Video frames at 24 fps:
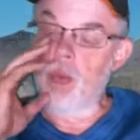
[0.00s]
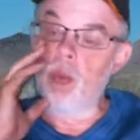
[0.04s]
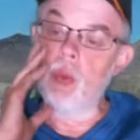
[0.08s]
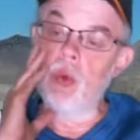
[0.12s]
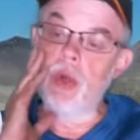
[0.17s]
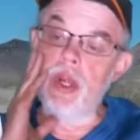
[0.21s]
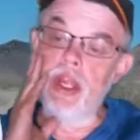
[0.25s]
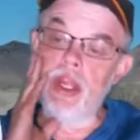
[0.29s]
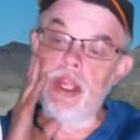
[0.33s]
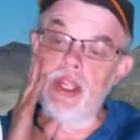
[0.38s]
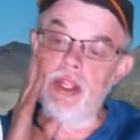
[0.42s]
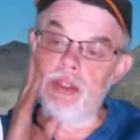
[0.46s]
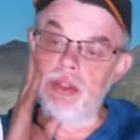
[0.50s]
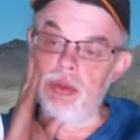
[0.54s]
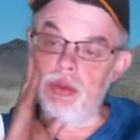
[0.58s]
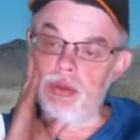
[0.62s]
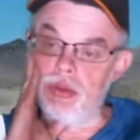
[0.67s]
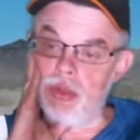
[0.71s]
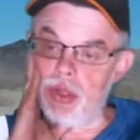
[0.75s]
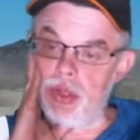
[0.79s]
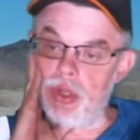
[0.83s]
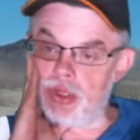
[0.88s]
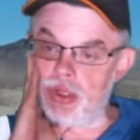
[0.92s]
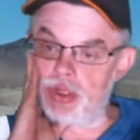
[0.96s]
Way
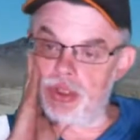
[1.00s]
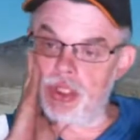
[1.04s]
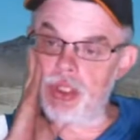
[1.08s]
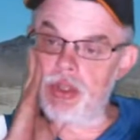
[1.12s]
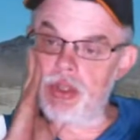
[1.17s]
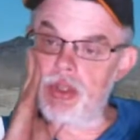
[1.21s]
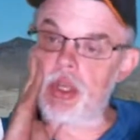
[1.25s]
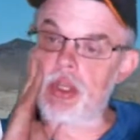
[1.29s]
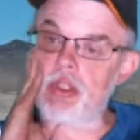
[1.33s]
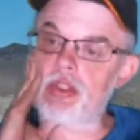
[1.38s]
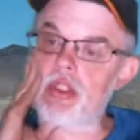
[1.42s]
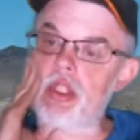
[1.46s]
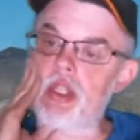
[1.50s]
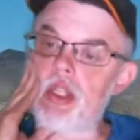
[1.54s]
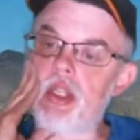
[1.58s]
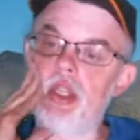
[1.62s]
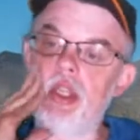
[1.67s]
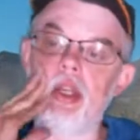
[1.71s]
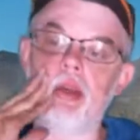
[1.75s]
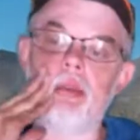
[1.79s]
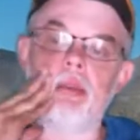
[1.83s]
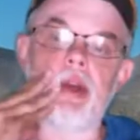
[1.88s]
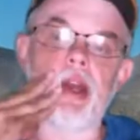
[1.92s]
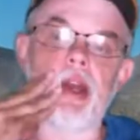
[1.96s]
too long. She thought she
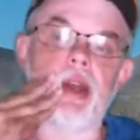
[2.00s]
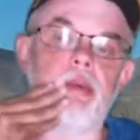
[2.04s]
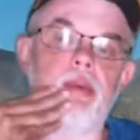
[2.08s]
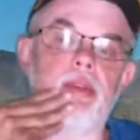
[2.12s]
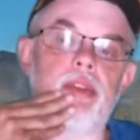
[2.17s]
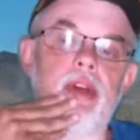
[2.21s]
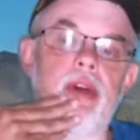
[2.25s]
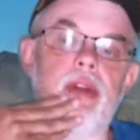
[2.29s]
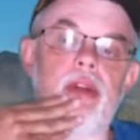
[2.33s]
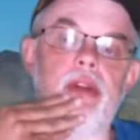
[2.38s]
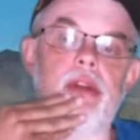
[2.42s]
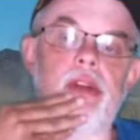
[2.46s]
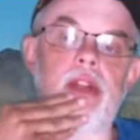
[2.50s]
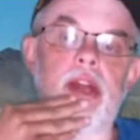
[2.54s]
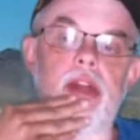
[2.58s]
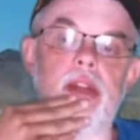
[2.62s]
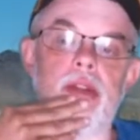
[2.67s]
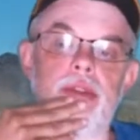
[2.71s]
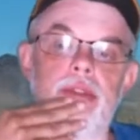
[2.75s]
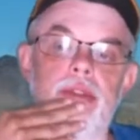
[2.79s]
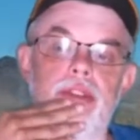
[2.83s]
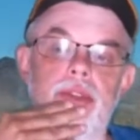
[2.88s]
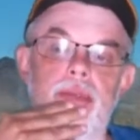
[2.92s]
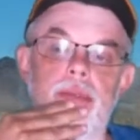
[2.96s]
could get by without her
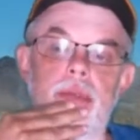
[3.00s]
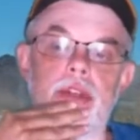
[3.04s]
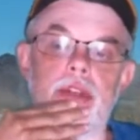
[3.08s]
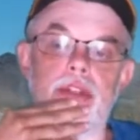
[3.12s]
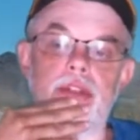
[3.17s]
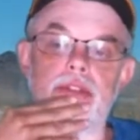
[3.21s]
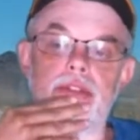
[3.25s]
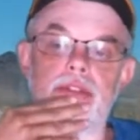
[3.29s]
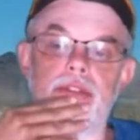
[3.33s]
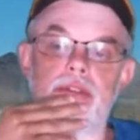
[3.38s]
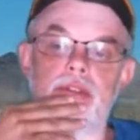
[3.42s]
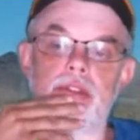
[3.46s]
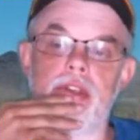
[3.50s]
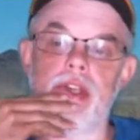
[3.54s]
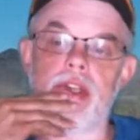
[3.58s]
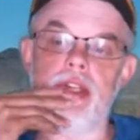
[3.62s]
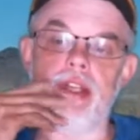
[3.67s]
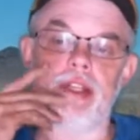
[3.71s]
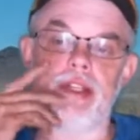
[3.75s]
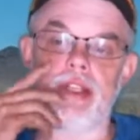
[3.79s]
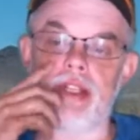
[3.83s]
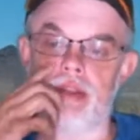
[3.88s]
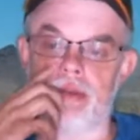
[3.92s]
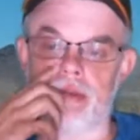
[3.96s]
allergy meds,
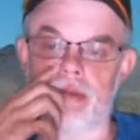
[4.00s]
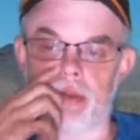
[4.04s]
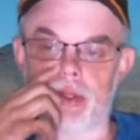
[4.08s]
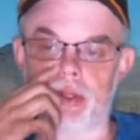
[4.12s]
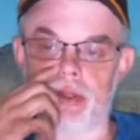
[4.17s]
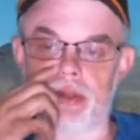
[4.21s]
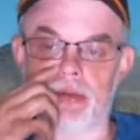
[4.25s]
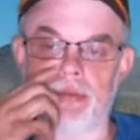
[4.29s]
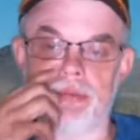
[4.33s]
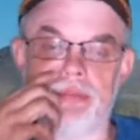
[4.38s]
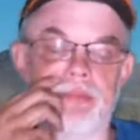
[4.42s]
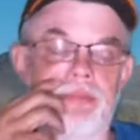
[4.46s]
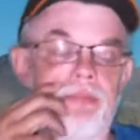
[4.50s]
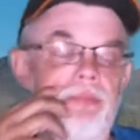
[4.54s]
and it didn't work.